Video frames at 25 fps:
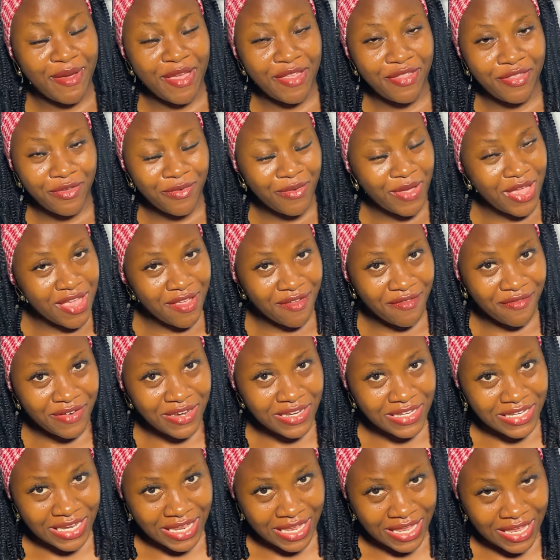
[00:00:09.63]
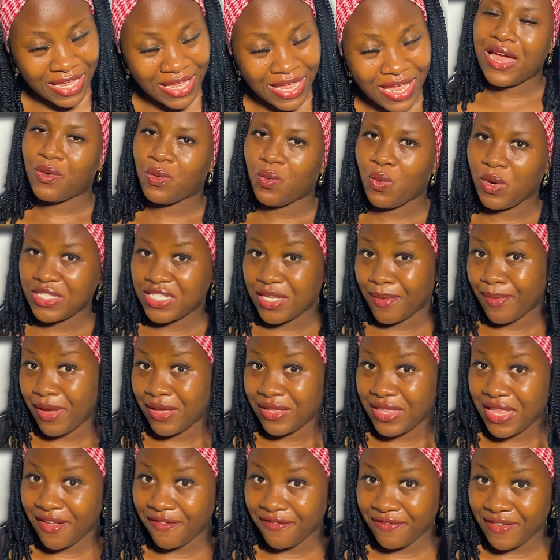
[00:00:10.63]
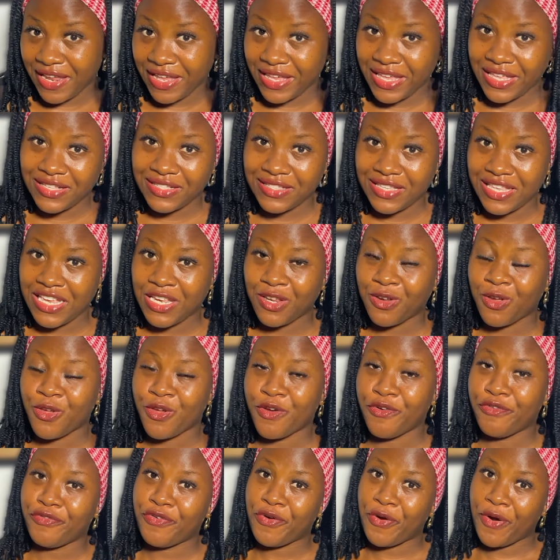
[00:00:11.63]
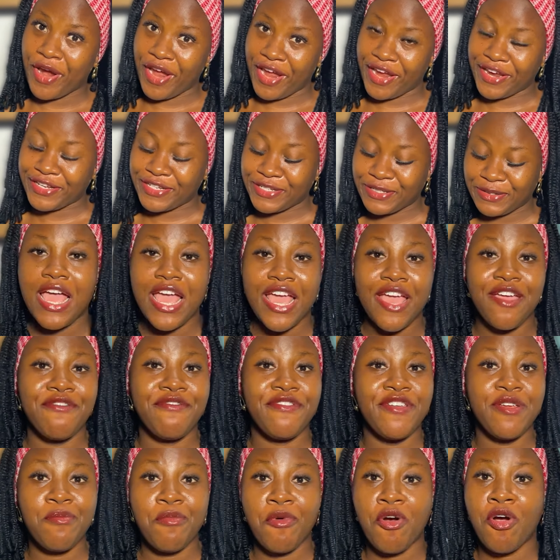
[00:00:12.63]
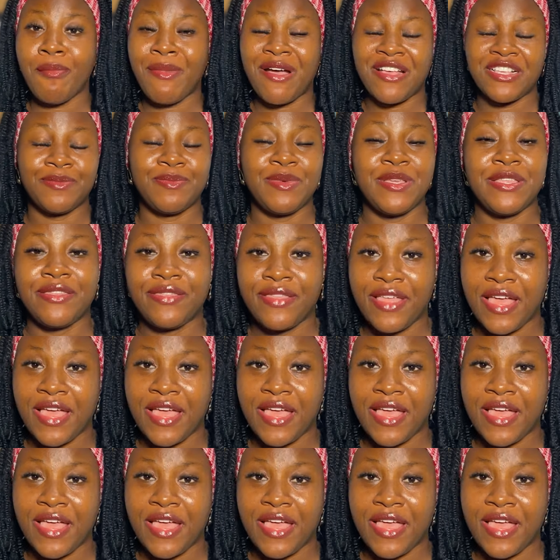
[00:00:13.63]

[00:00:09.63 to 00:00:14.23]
bathe you every day? And what about that flaky skin on your forehead? Every mom has been